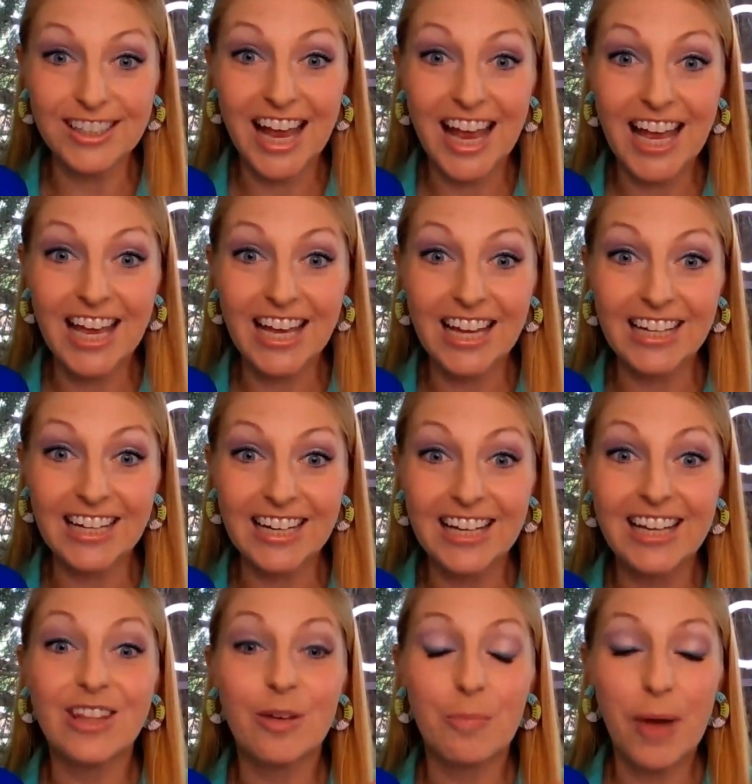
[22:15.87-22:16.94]
And
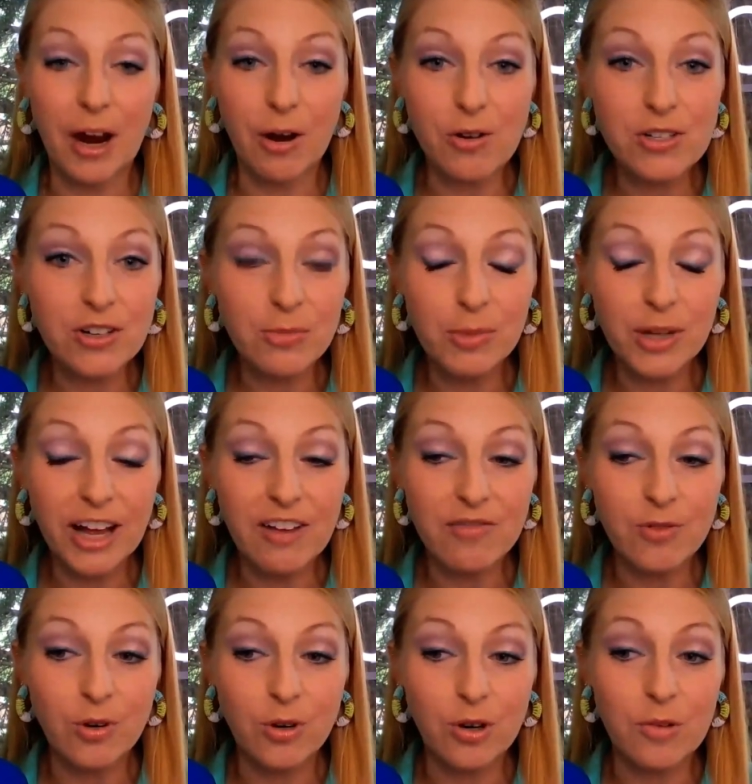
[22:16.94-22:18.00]
the Power Zone
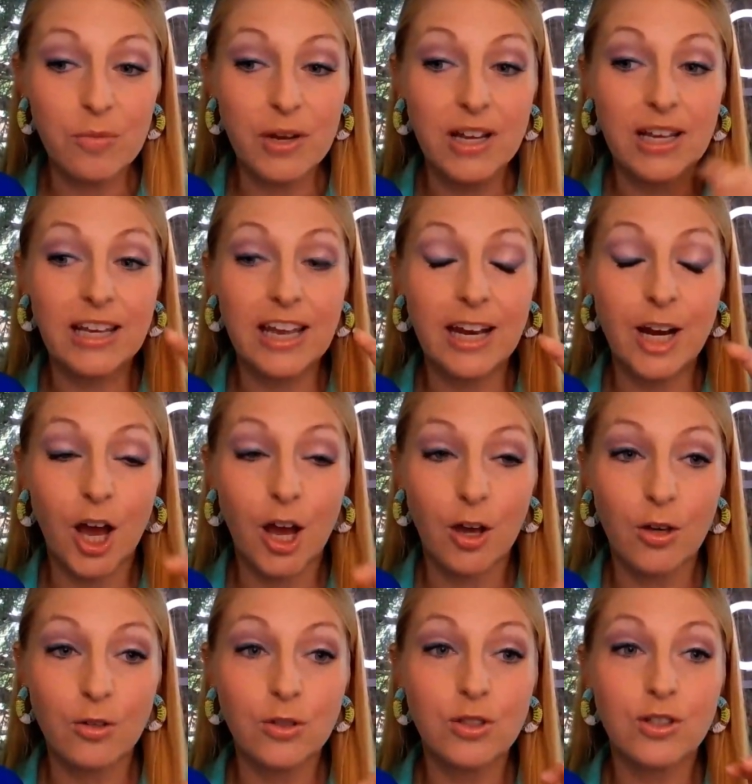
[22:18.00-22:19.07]
platform can
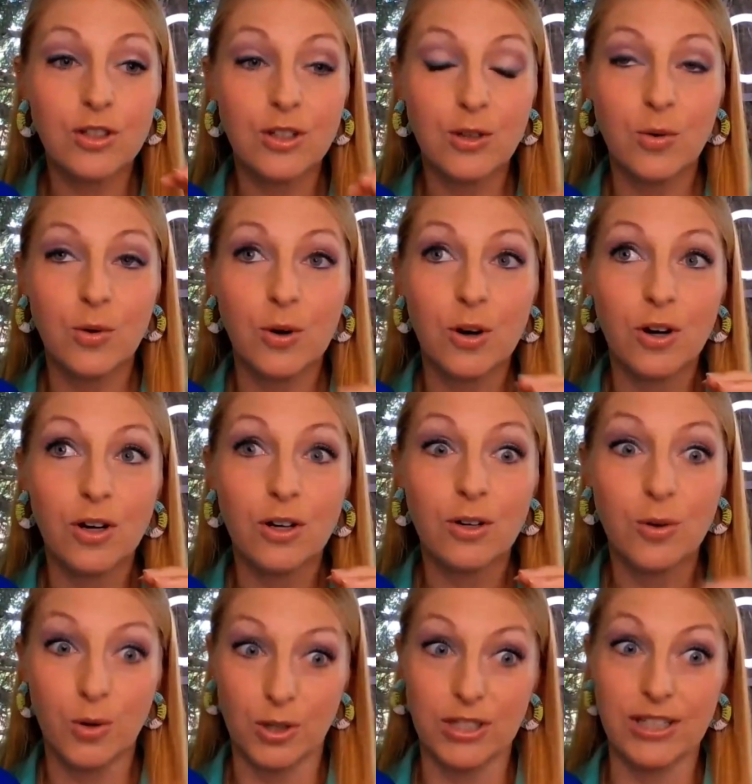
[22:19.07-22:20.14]
host your
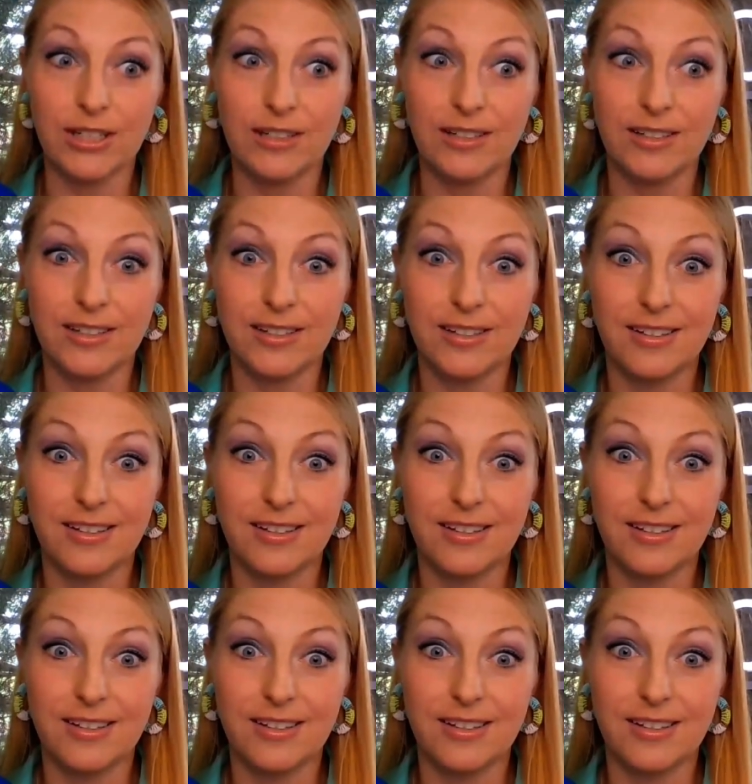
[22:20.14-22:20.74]
courses.